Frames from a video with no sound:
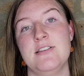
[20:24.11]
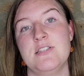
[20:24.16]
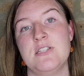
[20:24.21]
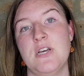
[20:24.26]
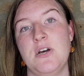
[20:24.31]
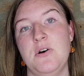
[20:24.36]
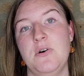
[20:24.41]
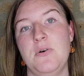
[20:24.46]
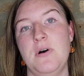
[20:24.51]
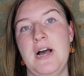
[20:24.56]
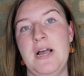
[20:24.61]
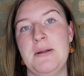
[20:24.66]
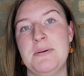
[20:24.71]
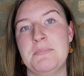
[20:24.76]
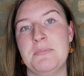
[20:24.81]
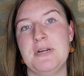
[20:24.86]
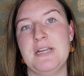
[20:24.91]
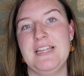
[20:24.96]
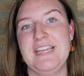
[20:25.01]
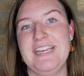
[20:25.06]
So
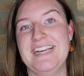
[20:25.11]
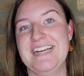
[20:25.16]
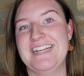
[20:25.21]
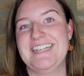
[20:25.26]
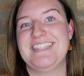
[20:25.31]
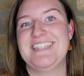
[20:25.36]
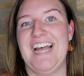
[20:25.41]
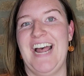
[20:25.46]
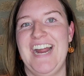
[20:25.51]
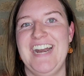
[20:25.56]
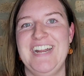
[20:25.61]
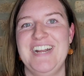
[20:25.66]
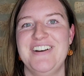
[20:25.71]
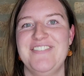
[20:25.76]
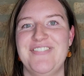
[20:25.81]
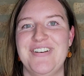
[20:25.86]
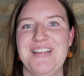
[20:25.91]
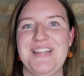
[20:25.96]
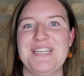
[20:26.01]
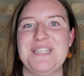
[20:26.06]
I'm really
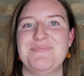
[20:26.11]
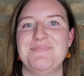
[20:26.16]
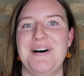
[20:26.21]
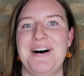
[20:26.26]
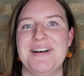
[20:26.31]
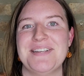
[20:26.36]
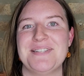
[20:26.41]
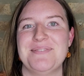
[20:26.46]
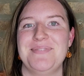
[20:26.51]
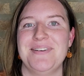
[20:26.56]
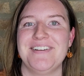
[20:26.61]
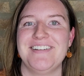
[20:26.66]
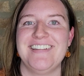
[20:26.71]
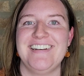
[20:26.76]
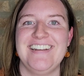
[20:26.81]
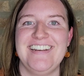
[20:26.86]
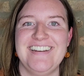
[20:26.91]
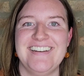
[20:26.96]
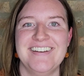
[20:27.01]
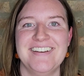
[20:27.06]
excited for this
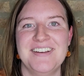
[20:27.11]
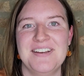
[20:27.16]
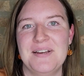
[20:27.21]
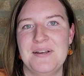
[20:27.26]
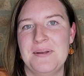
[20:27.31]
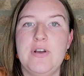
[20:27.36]
possibility.